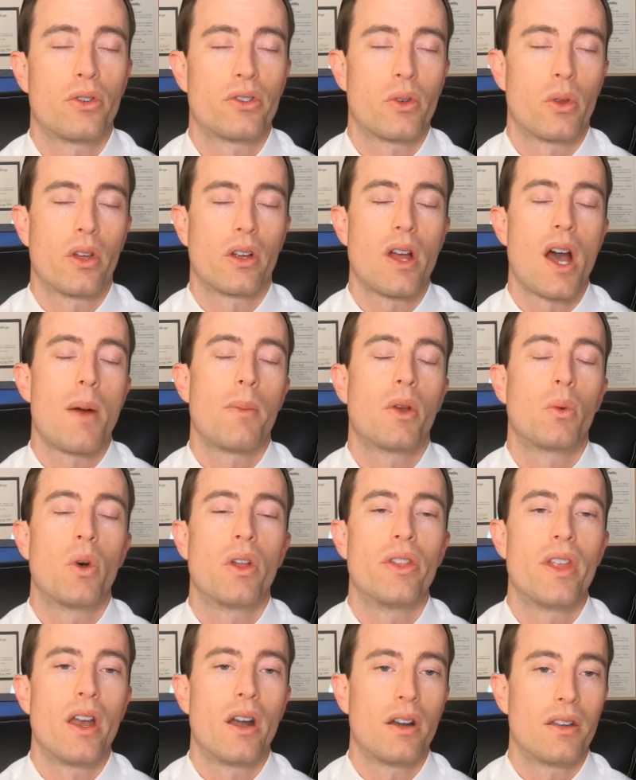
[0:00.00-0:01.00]
So the common
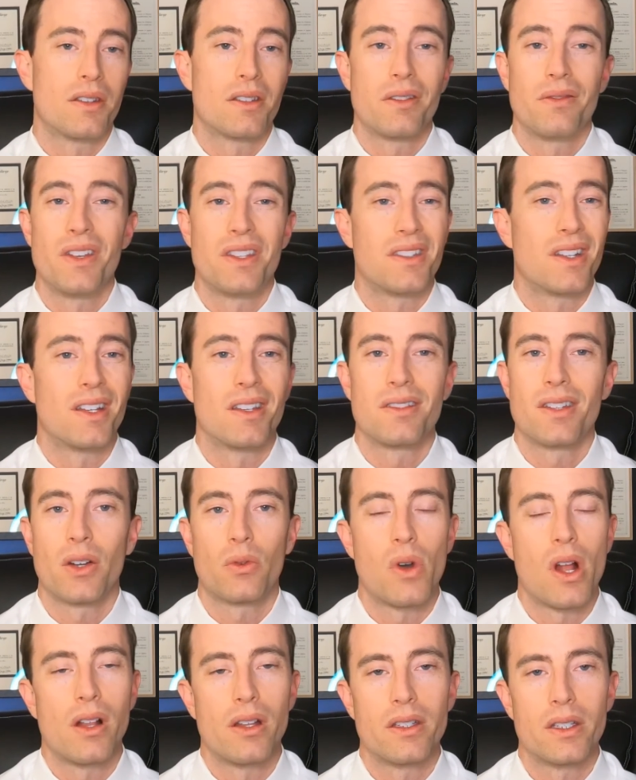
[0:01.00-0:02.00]
one there is to visit a
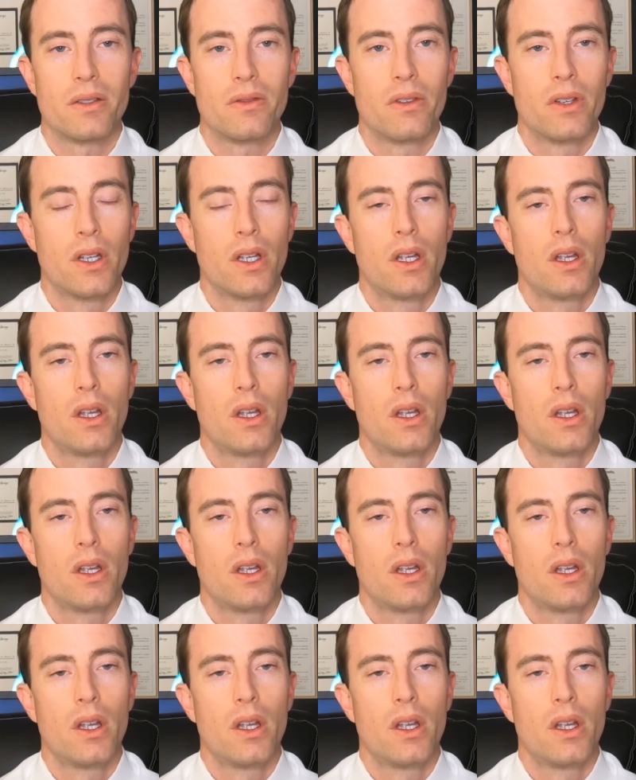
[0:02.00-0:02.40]
sick relative.